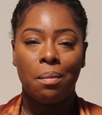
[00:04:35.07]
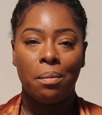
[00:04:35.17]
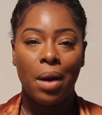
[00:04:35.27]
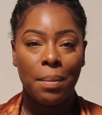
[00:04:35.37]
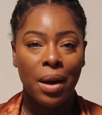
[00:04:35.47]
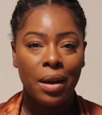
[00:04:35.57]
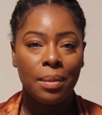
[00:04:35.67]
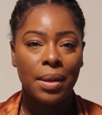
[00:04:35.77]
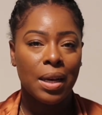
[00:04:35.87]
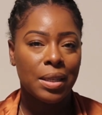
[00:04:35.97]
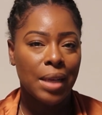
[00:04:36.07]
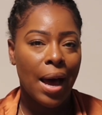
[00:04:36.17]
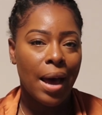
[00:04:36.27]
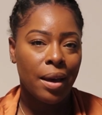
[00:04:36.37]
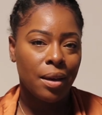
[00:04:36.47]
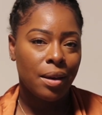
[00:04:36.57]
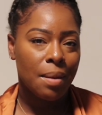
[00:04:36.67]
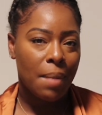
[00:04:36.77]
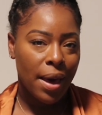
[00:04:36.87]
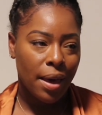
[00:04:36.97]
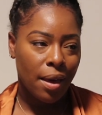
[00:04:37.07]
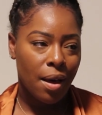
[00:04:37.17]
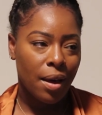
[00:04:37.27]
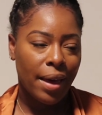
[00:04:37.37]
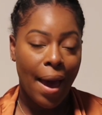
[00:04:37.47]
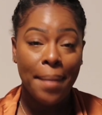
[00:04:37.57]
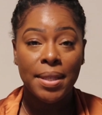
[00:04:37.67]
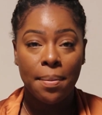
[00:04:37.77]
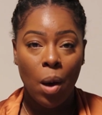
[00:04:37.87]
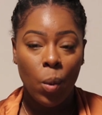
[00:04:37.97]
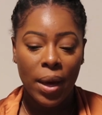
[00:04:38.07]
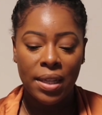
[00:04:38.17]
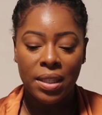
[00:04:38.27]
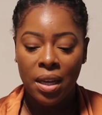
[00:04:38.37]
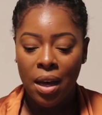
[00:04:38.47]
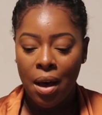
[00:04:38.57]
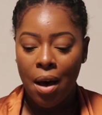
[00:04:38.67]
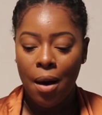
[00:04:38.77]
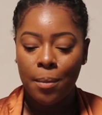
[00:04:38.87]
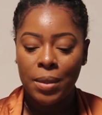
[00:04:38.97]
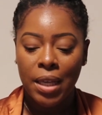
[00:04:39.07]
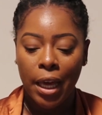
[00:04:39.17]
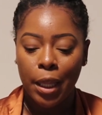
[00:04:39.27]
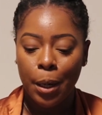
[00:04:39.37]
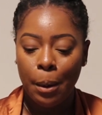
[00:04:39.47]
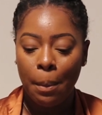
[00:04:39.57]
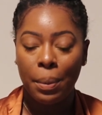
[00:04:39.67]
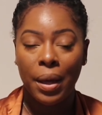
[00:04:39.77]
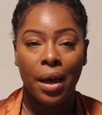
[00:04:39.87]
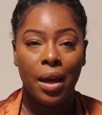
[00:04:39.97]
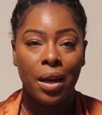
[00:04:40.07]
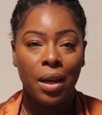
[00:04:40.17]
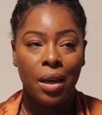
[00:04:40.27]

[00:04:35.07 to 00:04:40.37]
primarily because I get my gaps in my waist tailored, but